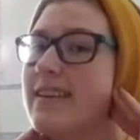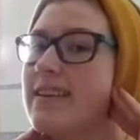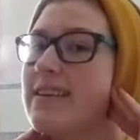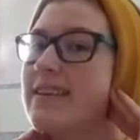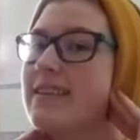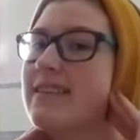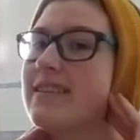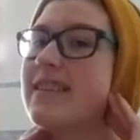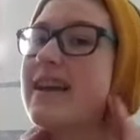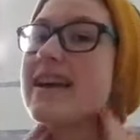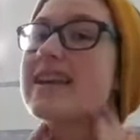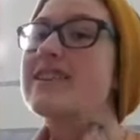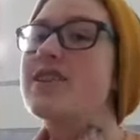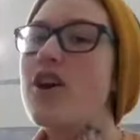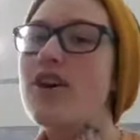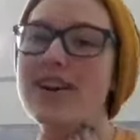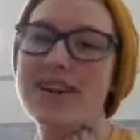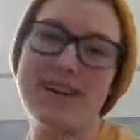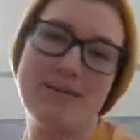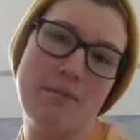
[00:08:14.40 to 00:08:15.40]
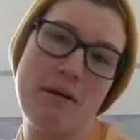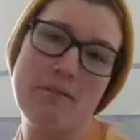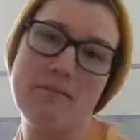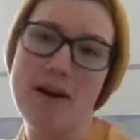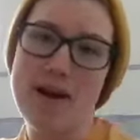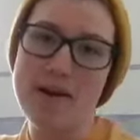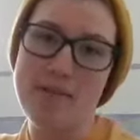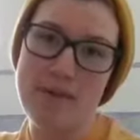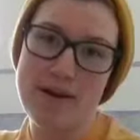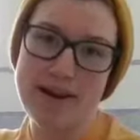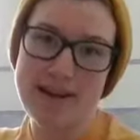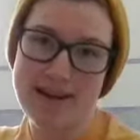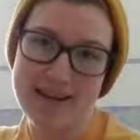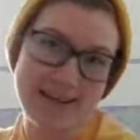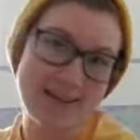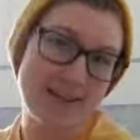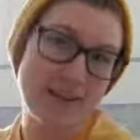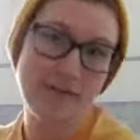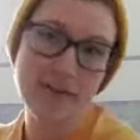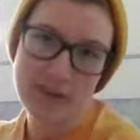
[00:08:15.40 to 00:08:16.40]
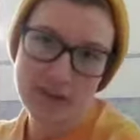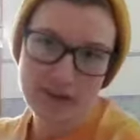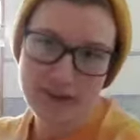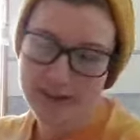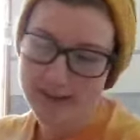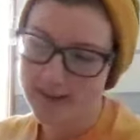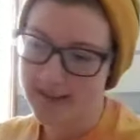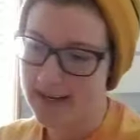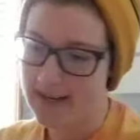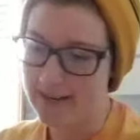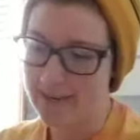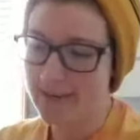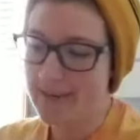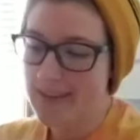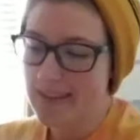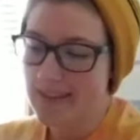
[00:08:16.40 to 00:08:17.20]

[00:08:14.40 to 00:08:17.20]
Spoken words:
like talking about my opinions, if you couldn't tell.